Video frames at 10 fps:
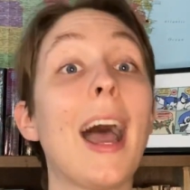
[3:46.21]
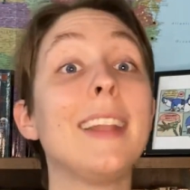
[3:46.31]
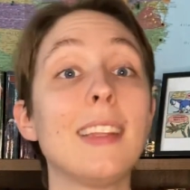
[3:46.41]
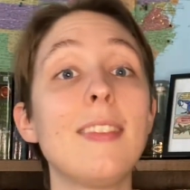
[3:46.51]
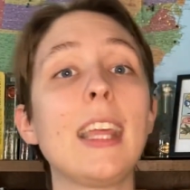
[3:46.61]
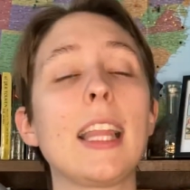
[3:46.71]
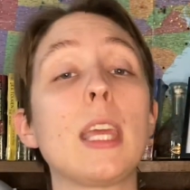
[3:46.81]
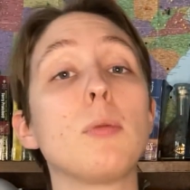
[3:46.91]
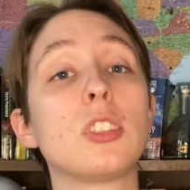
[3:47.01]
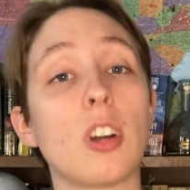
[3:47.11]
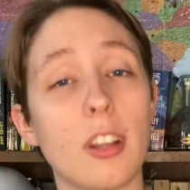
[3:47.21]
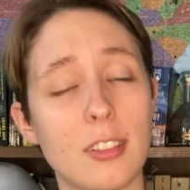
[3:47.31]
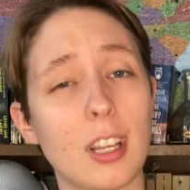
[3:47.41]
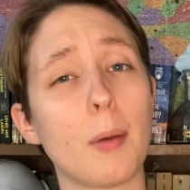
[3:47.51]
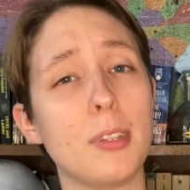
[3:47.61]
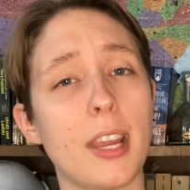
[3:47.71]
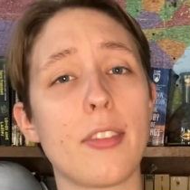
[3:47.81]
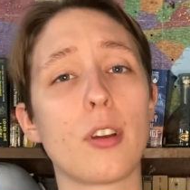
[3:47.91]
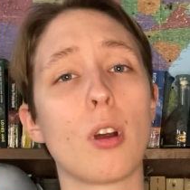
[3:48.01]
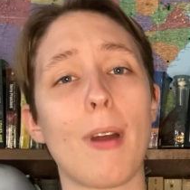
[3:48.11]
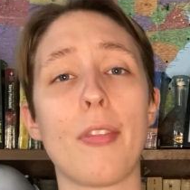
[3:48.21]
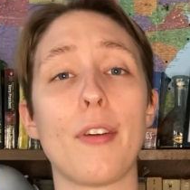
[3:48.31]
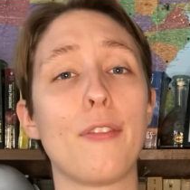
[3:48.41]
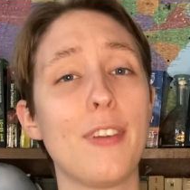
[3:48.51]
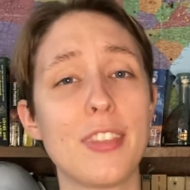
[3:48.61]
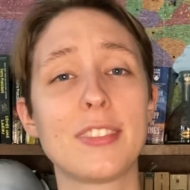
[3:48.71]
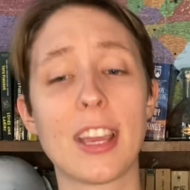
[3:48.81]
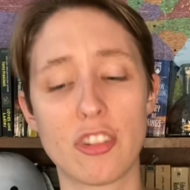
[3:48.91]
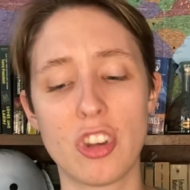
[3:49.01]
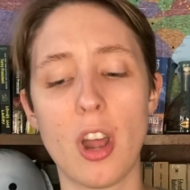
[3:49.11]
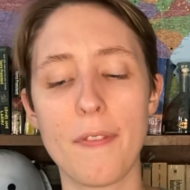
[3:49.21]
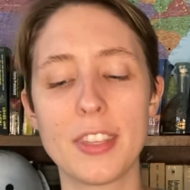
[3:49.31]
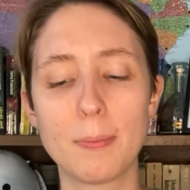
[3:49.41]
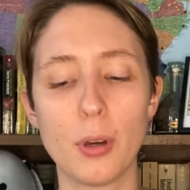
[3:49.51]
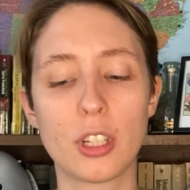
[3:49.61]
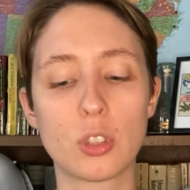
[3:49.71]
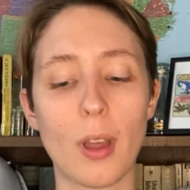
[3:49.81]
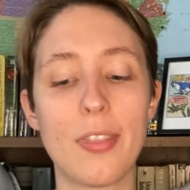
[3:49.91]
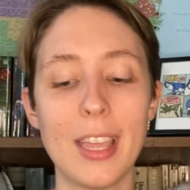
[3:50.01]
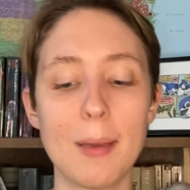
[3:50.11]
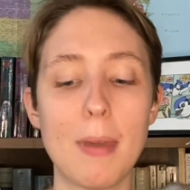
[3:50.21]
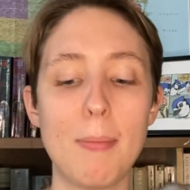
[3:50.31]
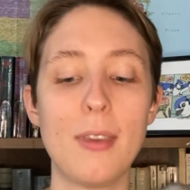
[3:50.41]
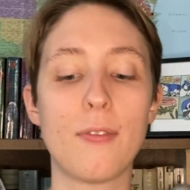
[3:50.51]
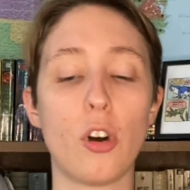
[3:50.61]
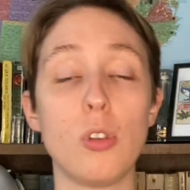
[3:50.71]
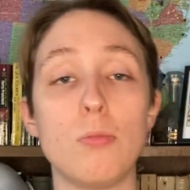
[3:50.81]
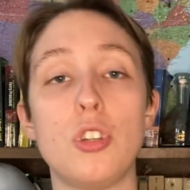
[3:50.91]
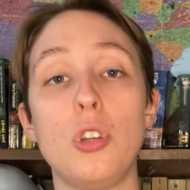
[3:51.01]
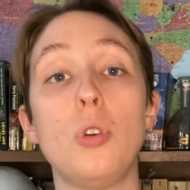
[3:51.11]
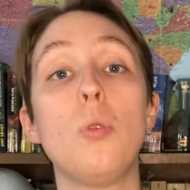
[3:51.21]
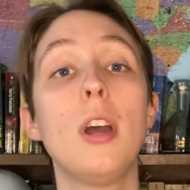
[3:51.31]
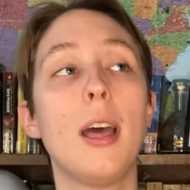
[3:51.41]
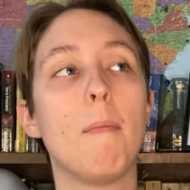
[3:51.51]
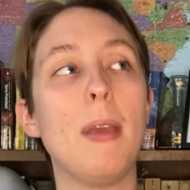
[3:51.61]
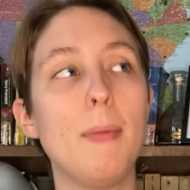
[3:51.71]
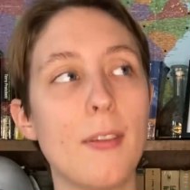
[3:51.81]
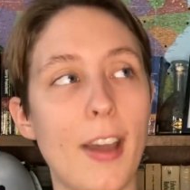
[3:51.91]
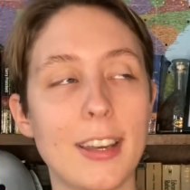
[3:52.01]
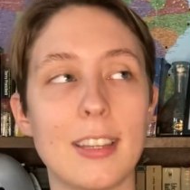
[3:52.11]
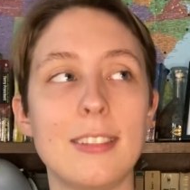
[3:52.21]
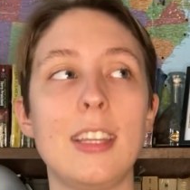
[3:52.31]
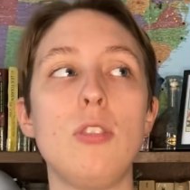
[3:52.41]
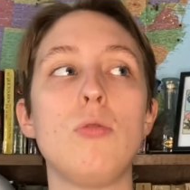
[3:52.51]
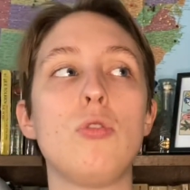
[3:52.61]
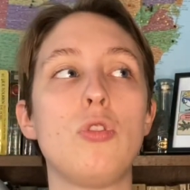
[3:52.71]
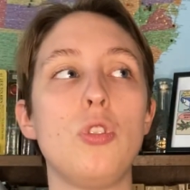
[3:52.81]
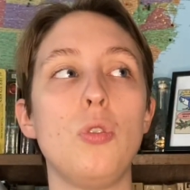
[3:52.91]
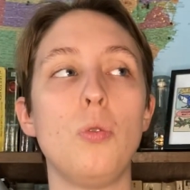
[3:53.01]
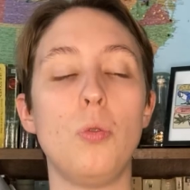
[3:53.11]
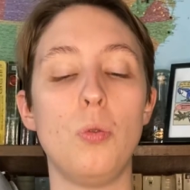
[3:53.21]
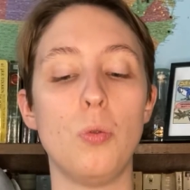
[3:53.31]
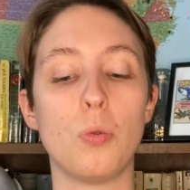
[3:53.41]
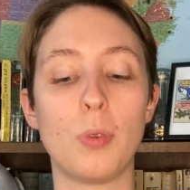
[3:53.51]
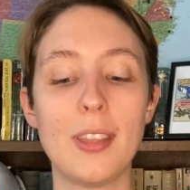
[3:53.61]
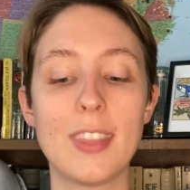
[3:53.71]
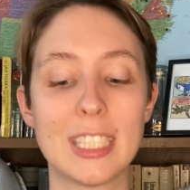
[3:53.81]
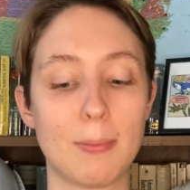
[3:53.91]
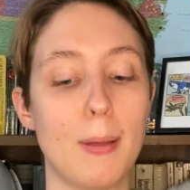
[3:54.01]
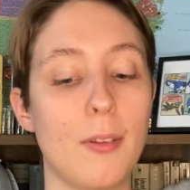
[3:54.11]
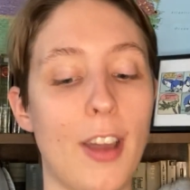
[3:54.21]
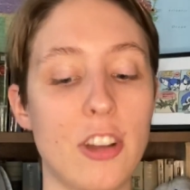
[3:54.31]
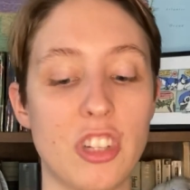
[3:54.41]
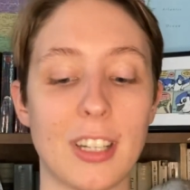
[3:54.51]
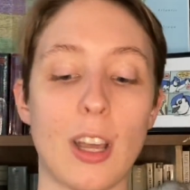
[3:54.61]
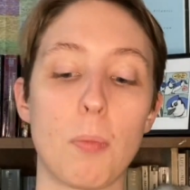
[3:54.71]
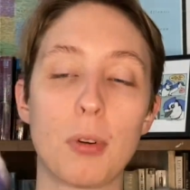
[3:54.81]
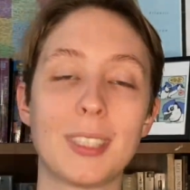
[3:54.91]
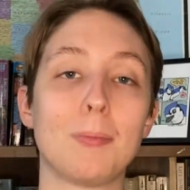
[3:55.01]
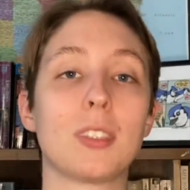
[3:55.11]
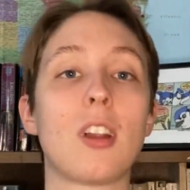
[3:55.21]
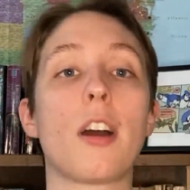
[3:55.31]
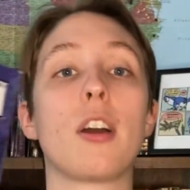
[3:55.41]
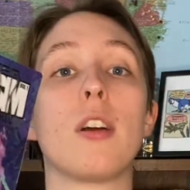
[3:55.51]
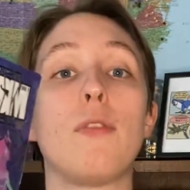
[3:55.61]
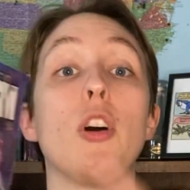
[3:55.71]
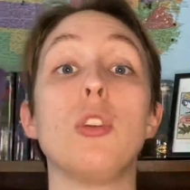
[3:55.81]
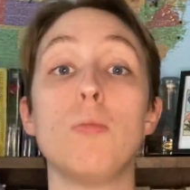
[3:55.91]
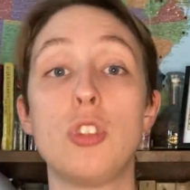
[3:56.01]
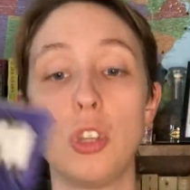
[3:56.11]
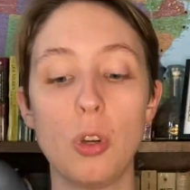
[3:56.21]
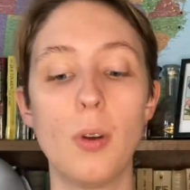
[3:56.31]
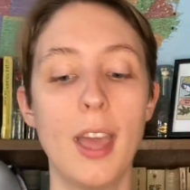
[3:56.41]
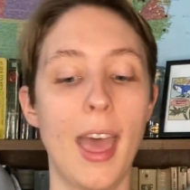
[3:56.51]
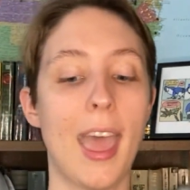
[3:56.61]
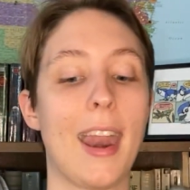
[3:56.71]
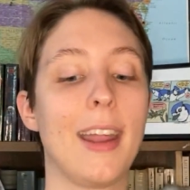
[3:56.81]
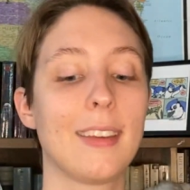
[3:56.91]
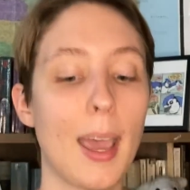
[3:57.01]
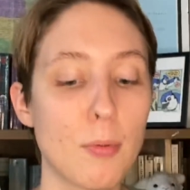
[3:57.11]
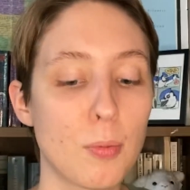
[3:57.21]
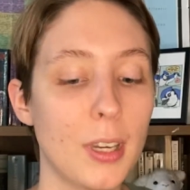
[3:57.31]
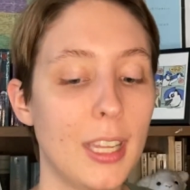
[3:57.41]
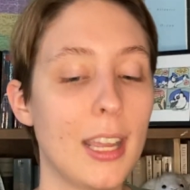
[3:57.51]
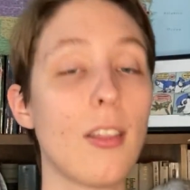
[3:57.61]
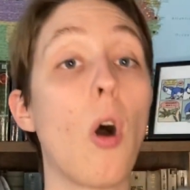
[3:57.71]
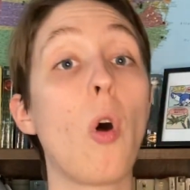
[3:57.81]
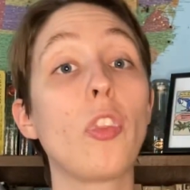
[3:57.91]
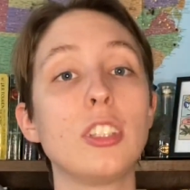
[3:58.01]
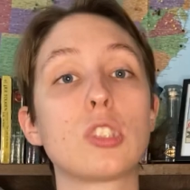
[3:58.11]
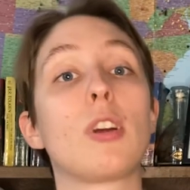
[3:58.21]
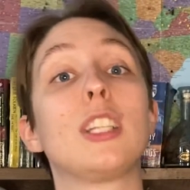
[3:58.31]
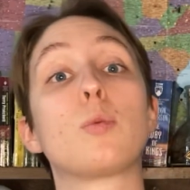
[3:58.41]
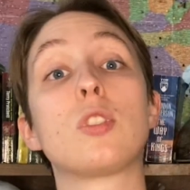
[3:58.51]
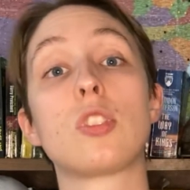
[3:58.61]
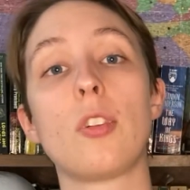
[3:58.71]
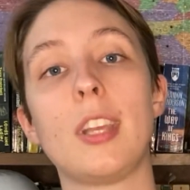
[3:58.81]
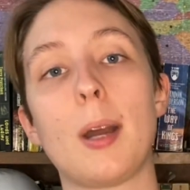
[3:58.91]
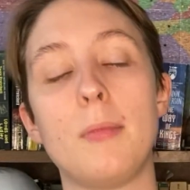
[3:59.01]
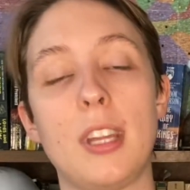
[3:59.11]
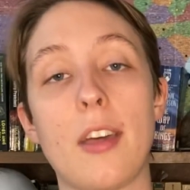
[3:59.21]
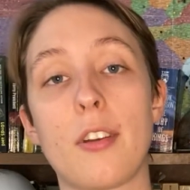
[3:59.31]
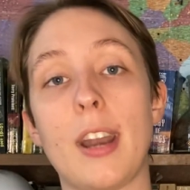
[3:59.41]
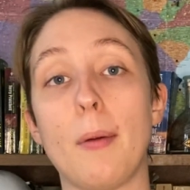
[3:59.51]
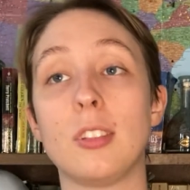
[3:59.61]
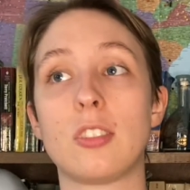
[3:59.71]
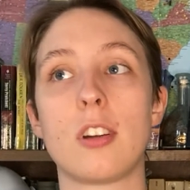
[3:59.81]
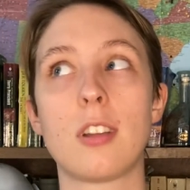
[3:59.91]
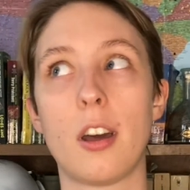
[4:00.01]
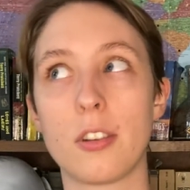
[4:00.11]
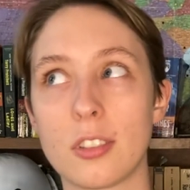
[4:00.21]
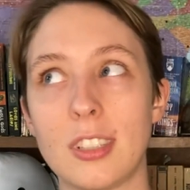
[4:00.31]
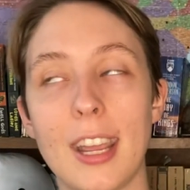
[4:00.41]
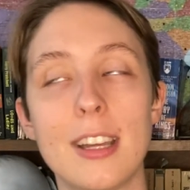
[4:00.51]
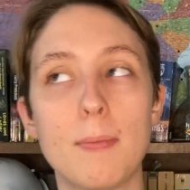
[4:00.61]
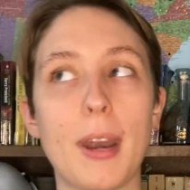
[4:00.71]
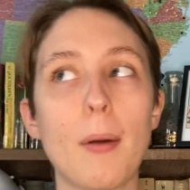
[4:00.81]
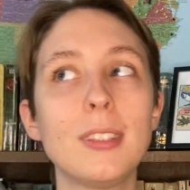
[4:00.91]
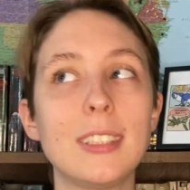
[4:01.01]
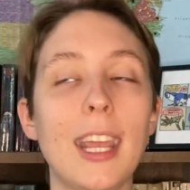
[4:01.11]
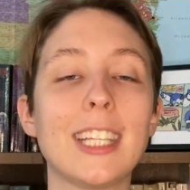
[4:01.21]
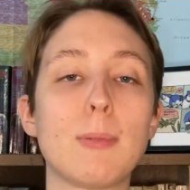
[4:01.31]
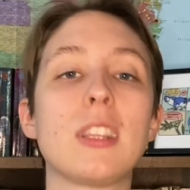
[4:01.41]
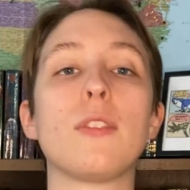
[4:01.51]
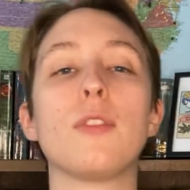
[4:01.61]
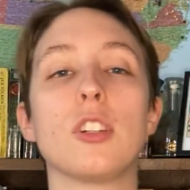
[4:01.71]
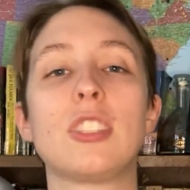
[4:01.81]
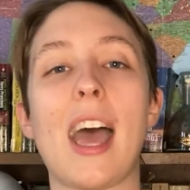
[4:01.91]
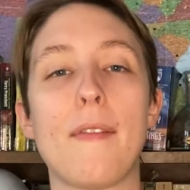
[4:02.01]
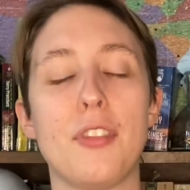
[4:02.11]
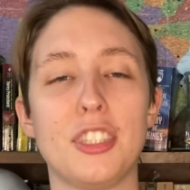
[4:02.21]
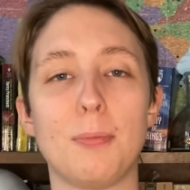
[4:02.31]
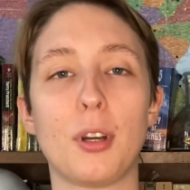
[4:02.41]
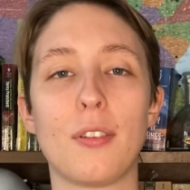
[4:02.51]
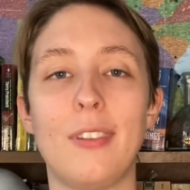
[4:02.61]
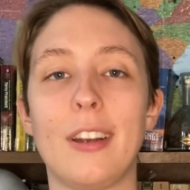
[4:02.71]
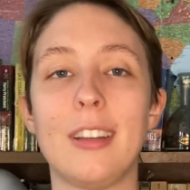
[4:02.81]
I did think like it was starting to come together around the fifth section of this book. So I think maybe volume two, maybe if I had continued to read this, maybe if I had checked out Prism Stalker volume two and I kept reading it, all these strands would slowly come together and I would start to understand. But I would say I spent the first half of this book very